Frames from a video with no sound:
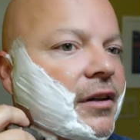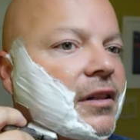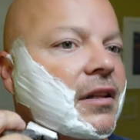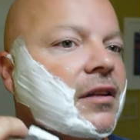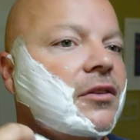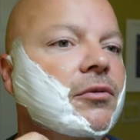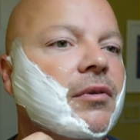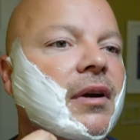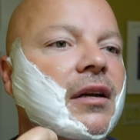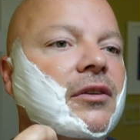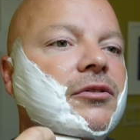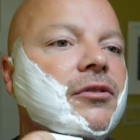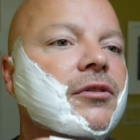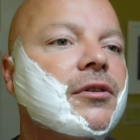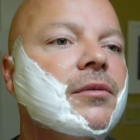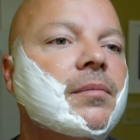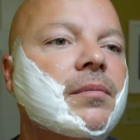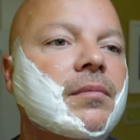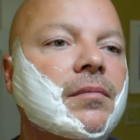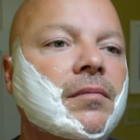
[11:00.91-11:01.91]
in this
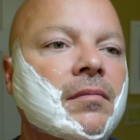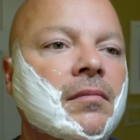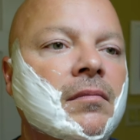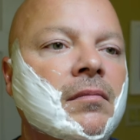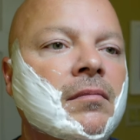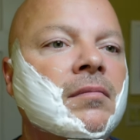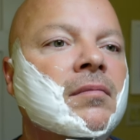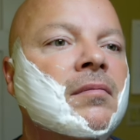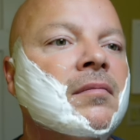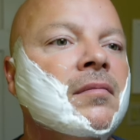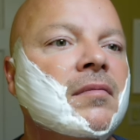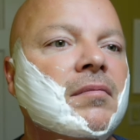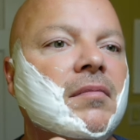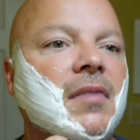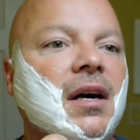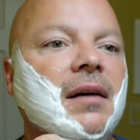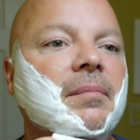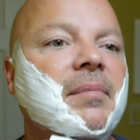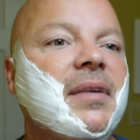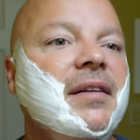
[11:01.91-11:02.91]
restroom,
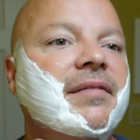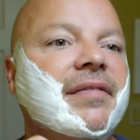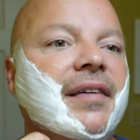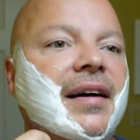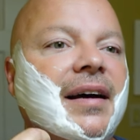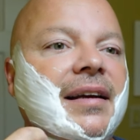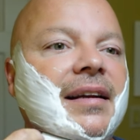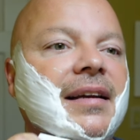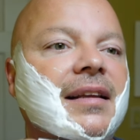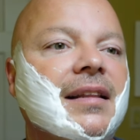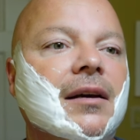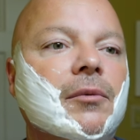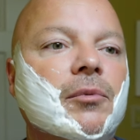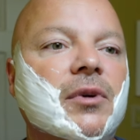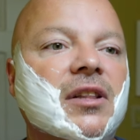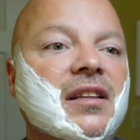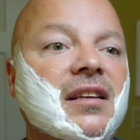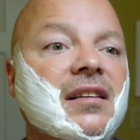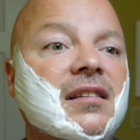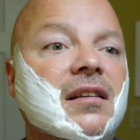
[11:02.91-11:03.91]
I've been finding that
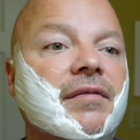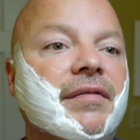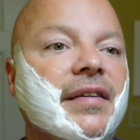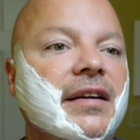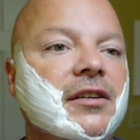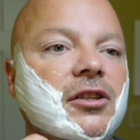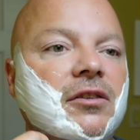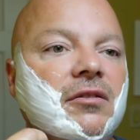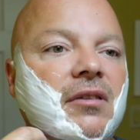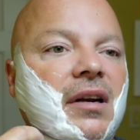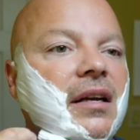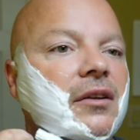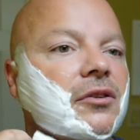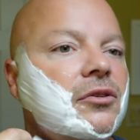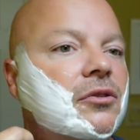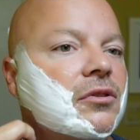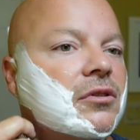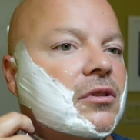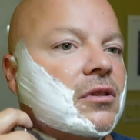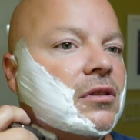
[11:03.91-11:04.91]
with these efficient
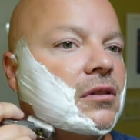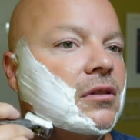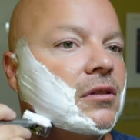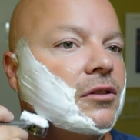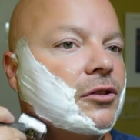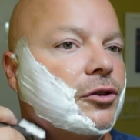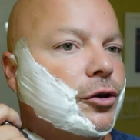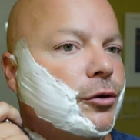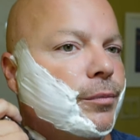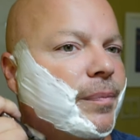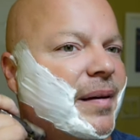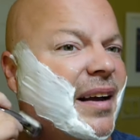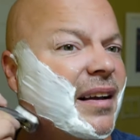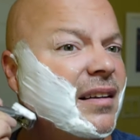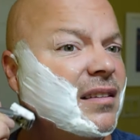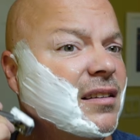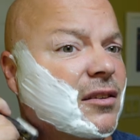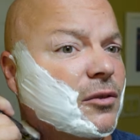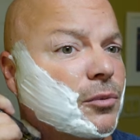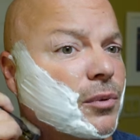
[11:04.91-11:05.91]
razors, two
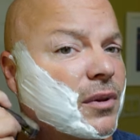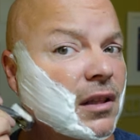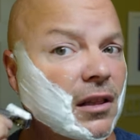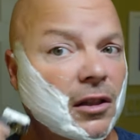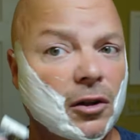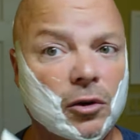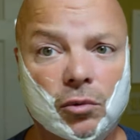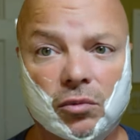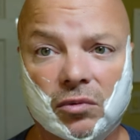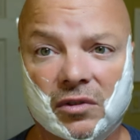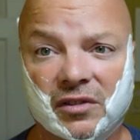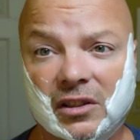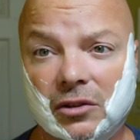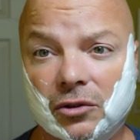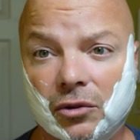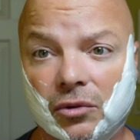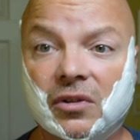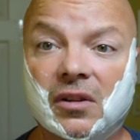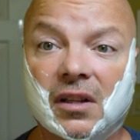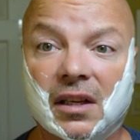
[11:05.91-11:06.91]
passes with a little
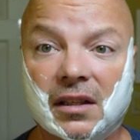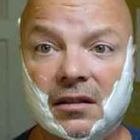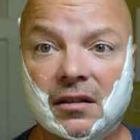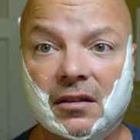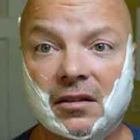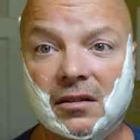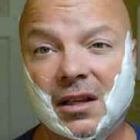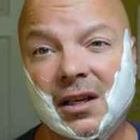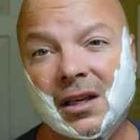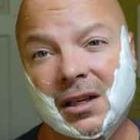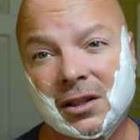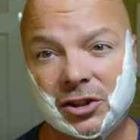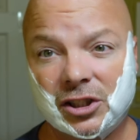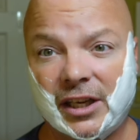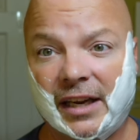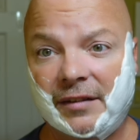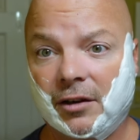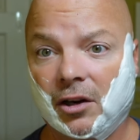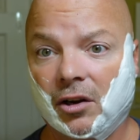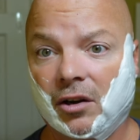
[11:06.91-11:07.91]
residual slickness,
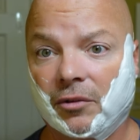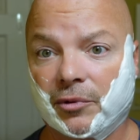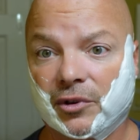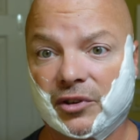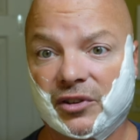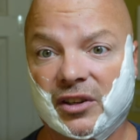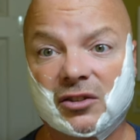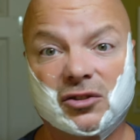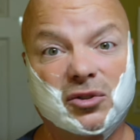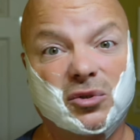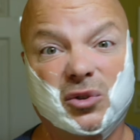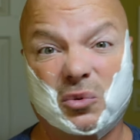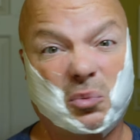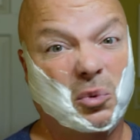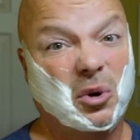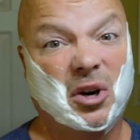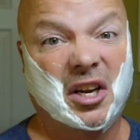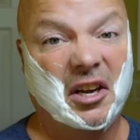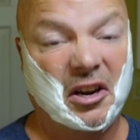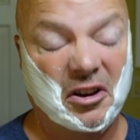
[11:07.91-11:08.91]
shaving on residual is
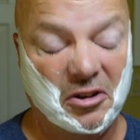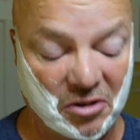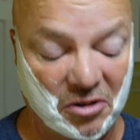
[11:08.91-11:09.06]
working